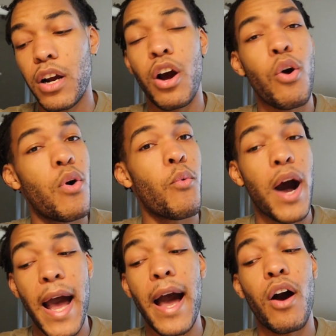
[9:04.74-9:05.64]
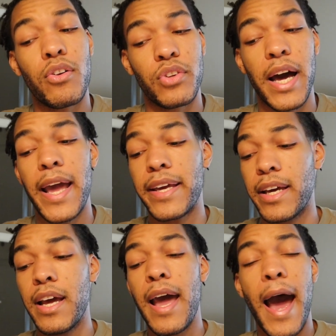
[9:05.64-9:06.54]
go a while. Like,
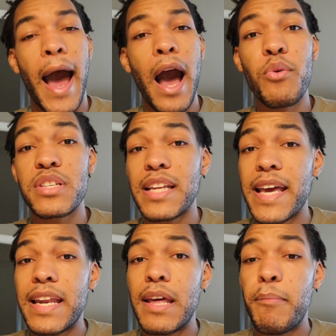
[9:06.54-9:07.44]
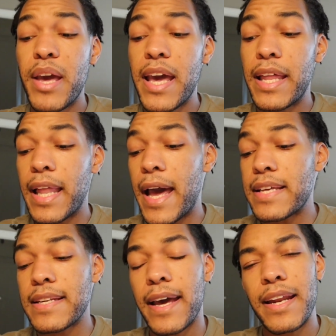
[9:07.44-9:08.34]
I was laying in bed last
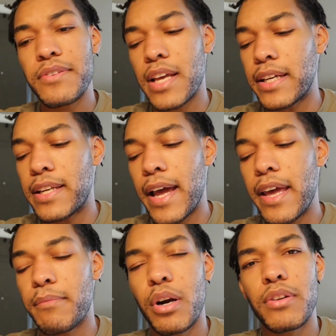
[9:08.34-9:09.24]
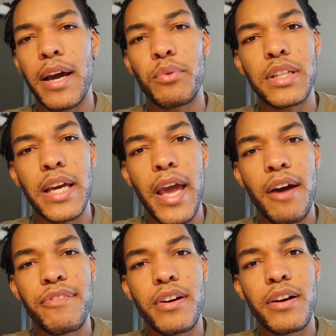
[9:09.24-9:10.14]
night and I was like, dang, bro, like, will it
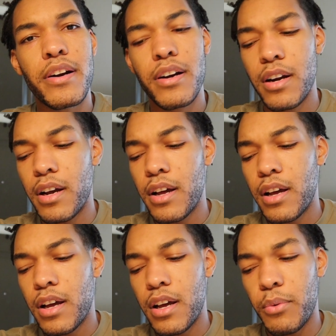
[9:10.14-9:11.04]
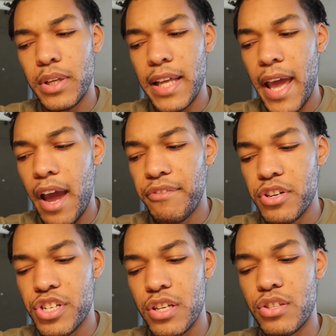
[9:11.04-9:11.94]
ever
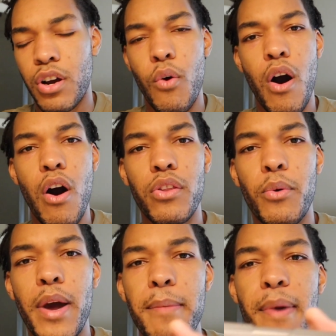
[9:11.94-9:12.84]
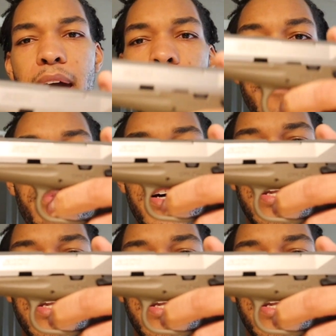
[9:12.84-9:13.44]
just go all the way back? But